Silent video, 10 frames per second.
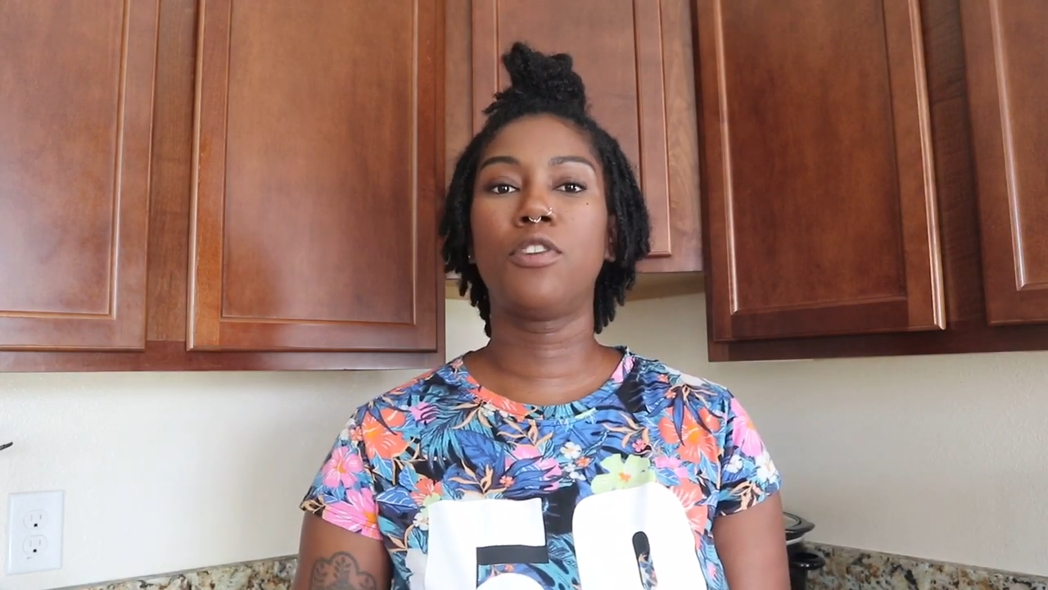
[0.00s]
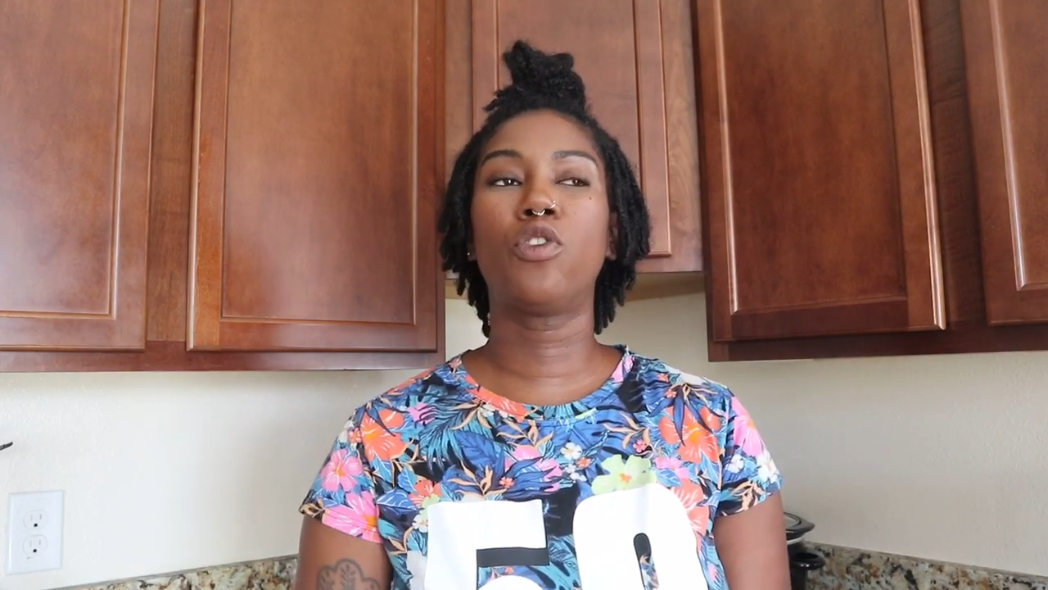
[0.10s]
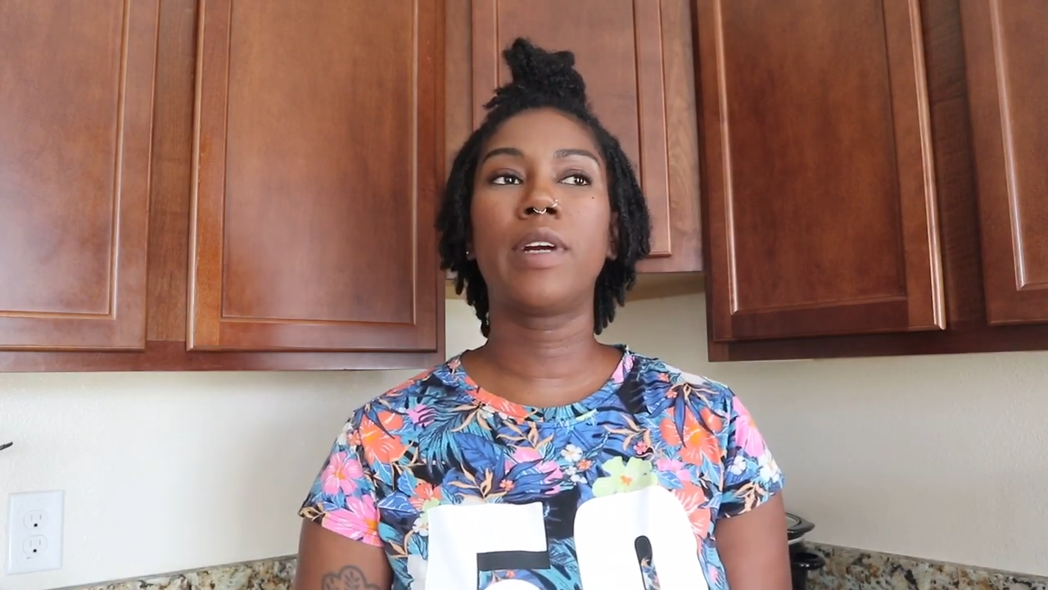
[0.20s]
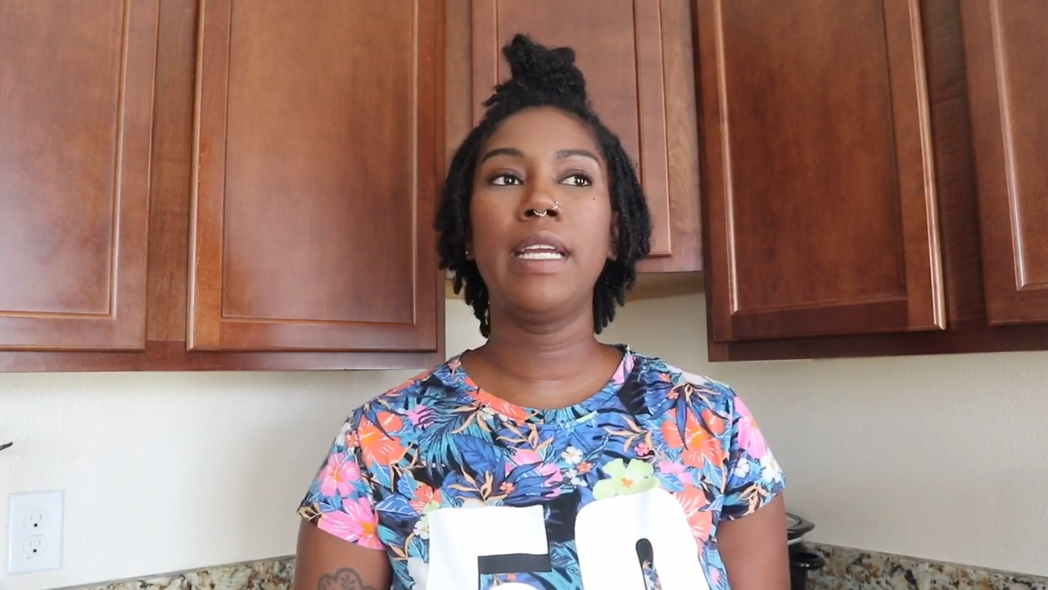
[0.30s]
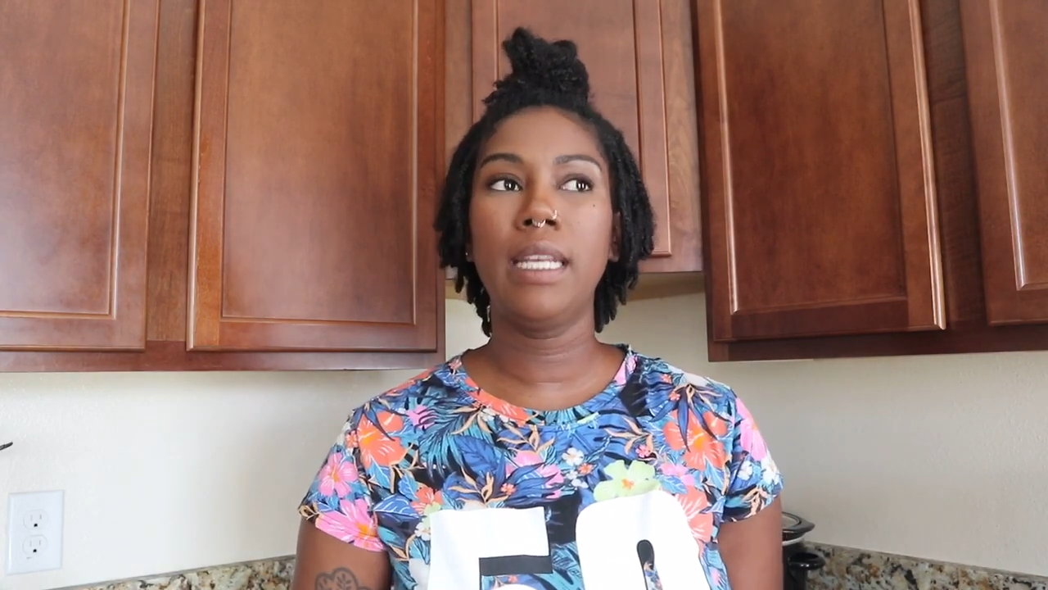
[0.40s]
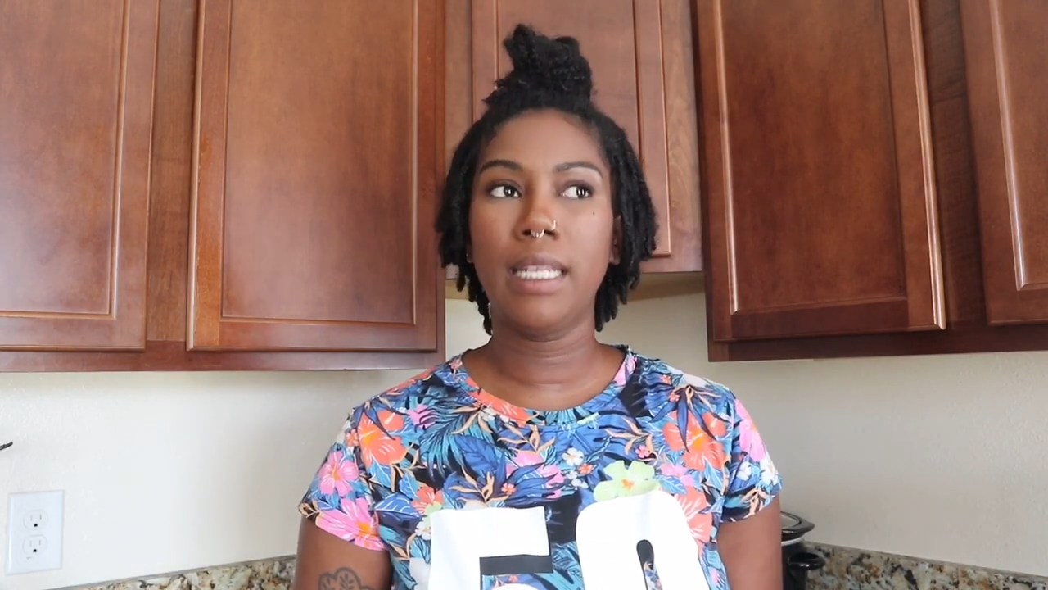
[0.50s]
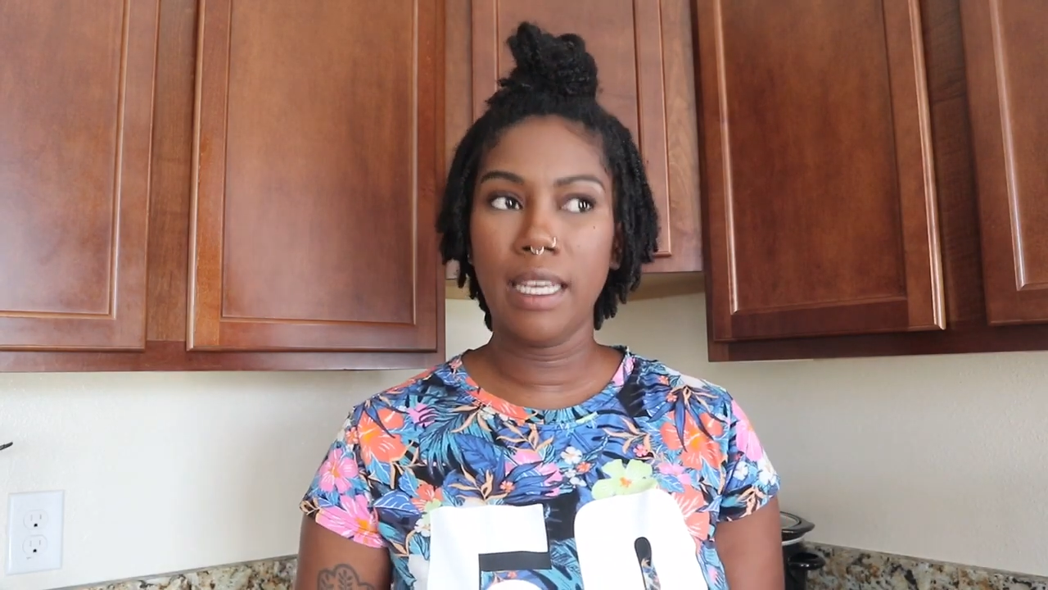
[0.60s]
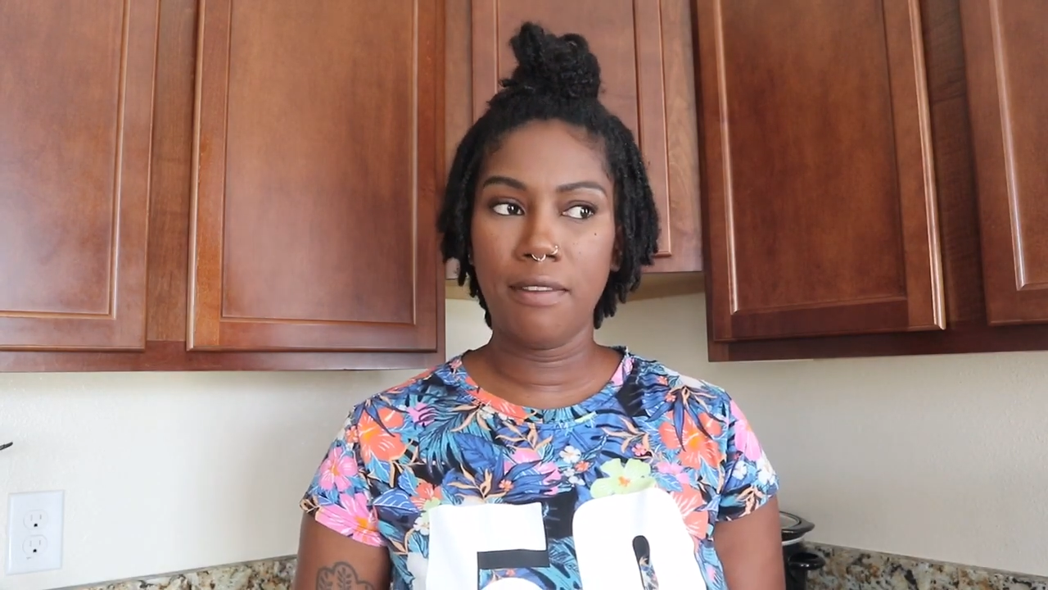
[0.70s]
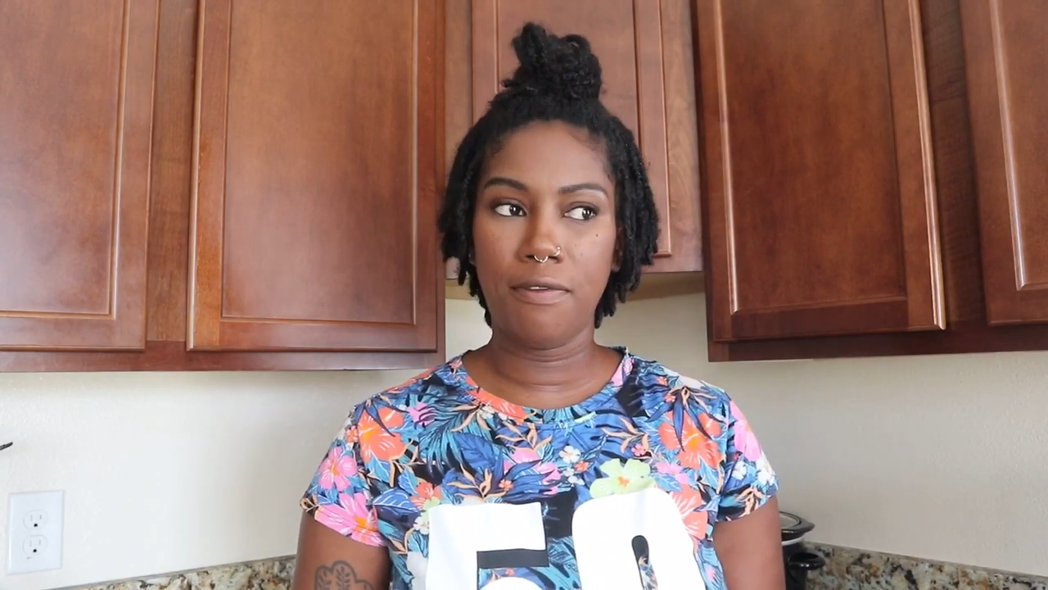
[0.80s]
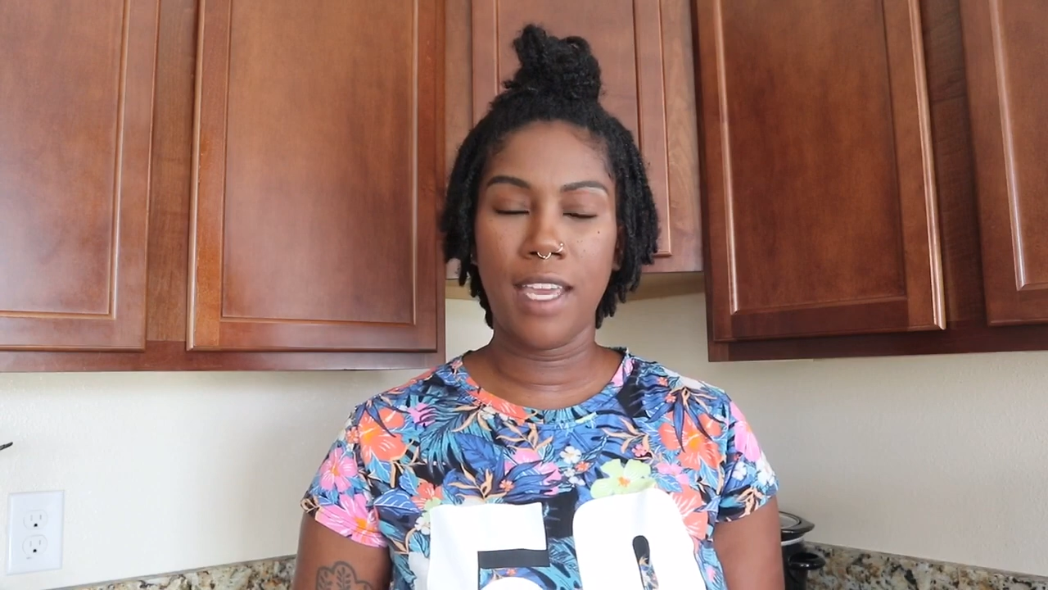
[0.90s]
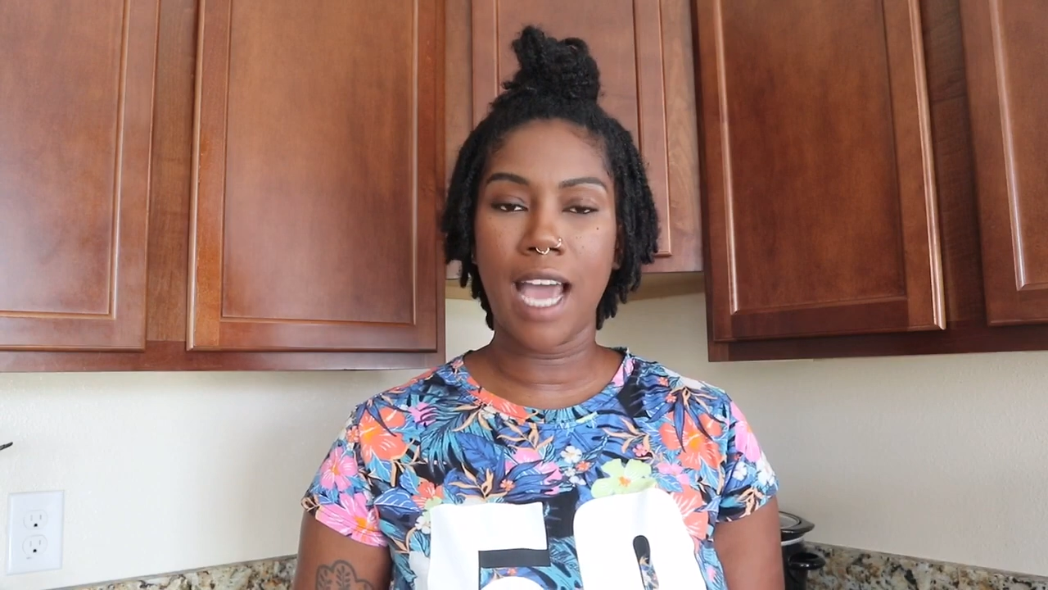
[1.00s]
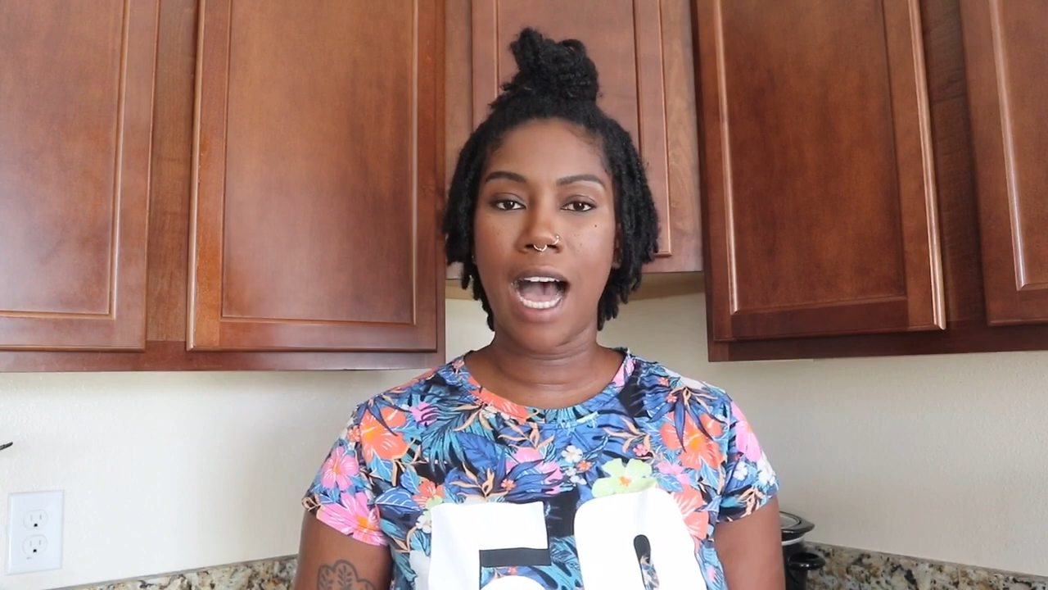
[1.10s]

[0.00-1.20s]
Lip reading: green leafy